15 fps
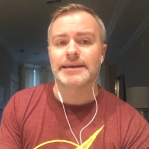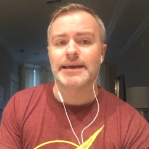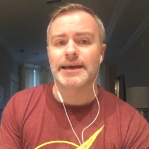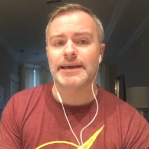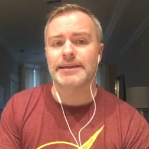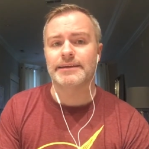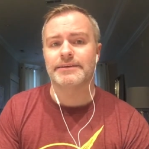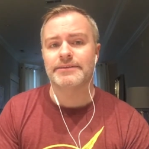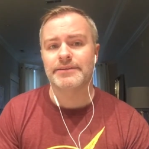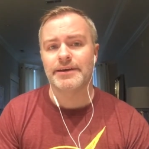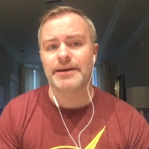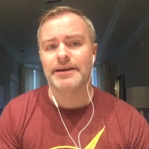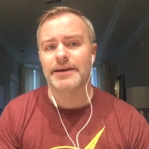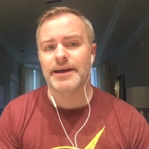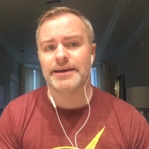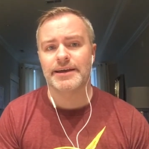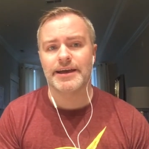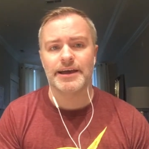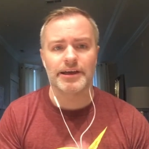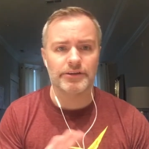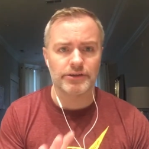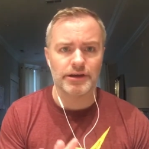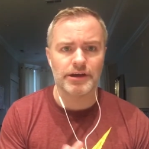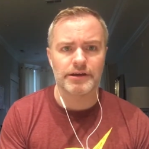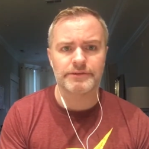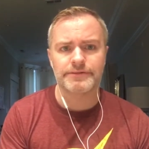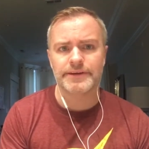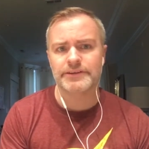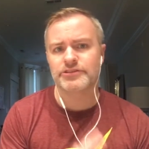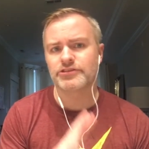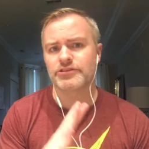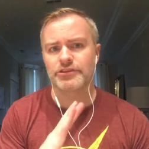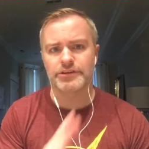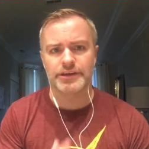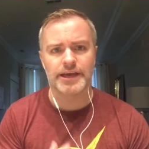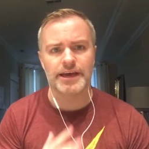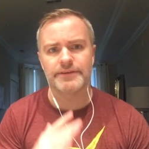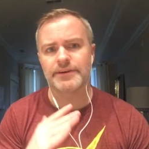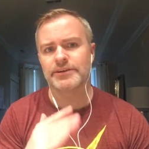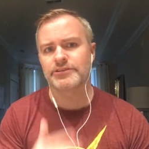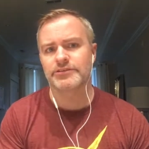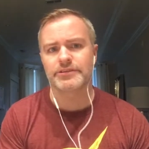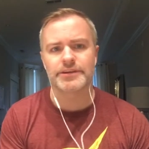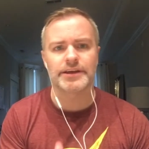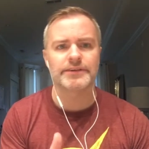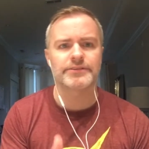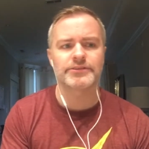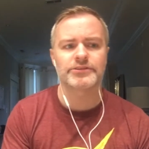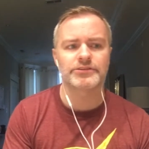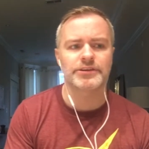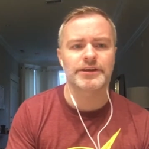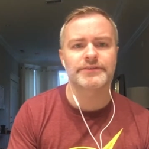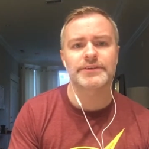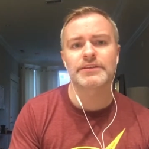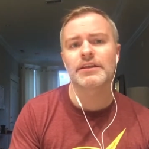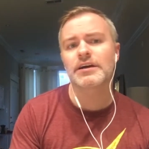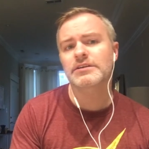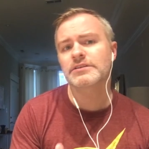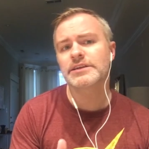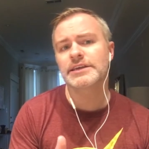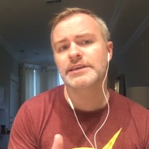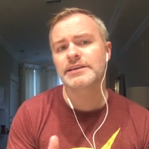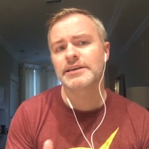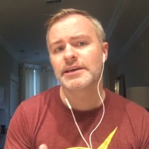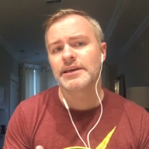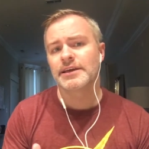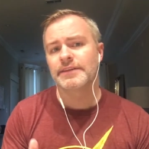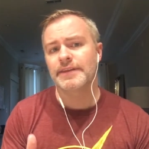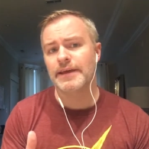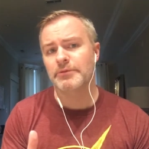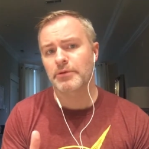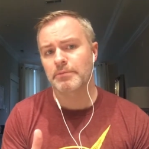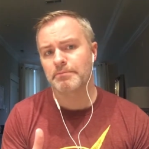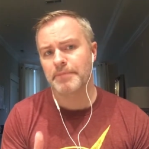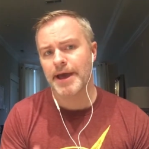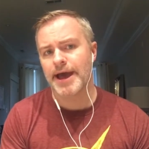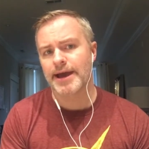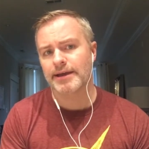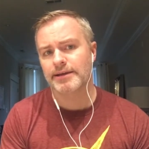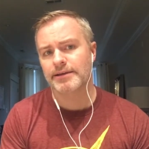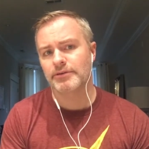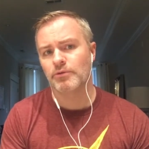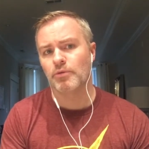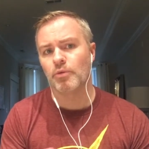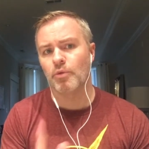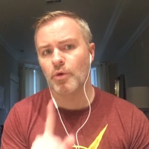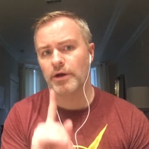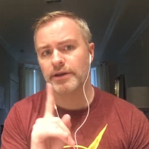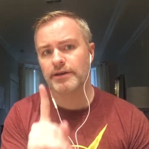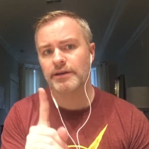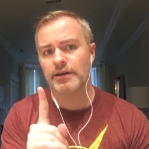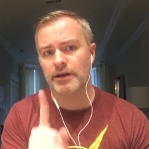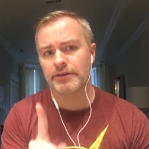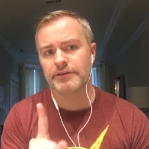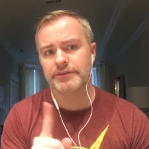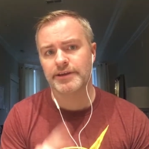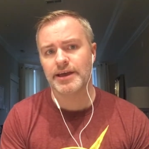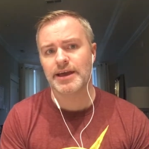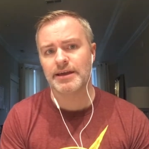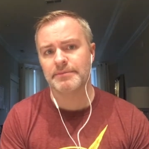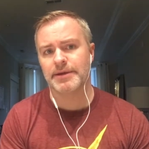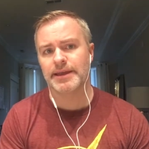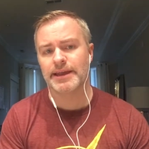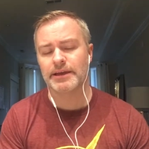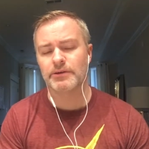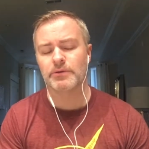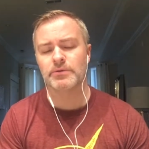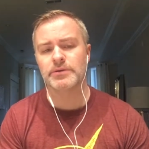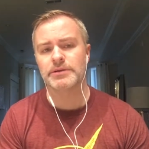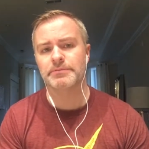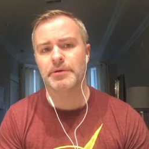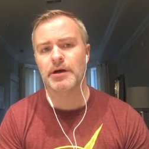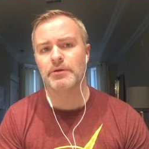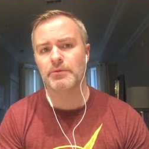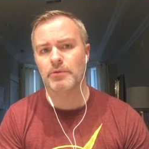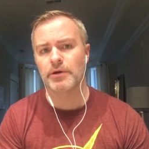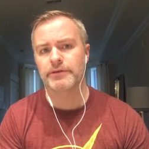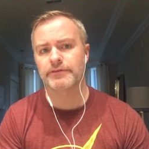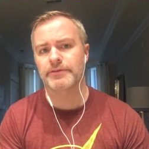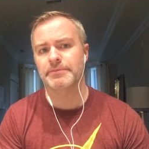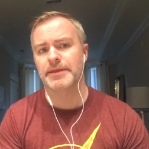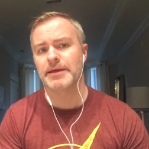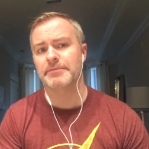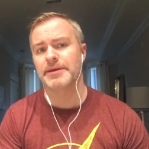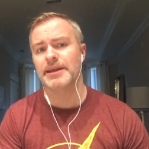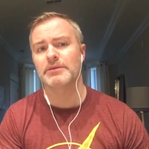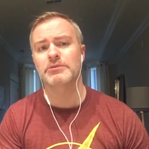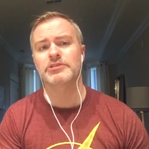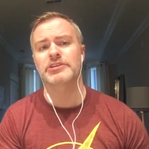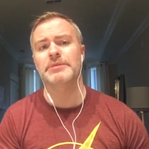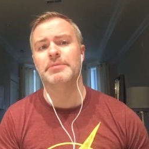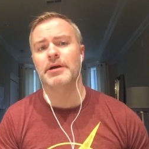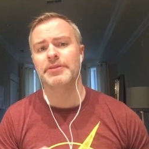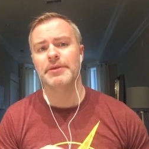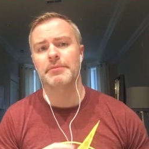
And I held off. I should have. I should have. I should have. And luckily, they were back one other time, and I only bought one from them. And I wish I bought